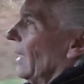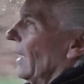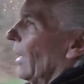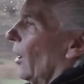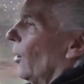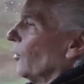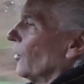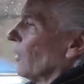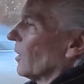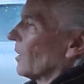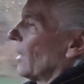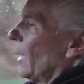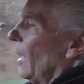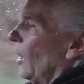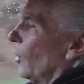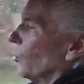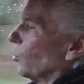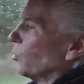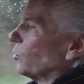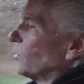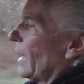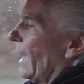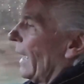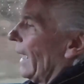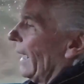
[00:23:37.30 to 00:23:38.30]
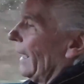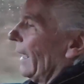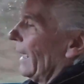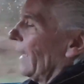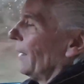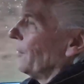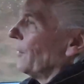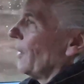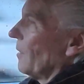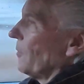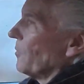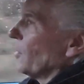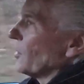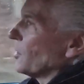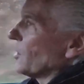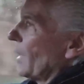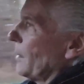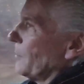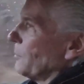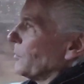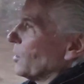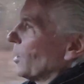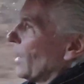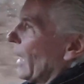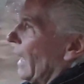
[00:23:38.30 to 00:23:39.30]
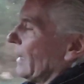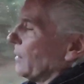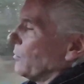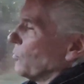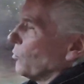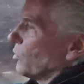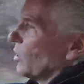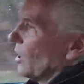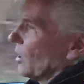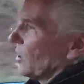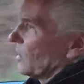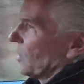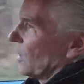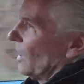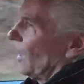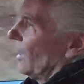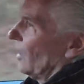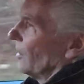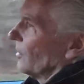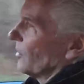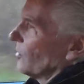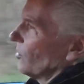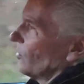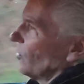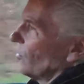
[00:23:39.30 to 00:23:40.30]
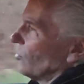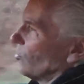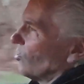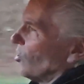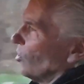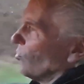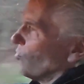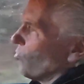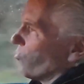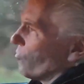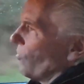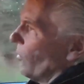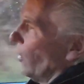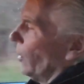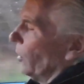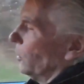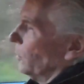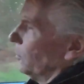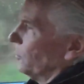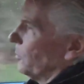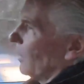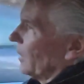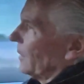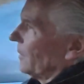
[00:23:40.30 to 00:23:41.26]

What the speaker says: on a cold day, and then the temperature gauge would just start to droop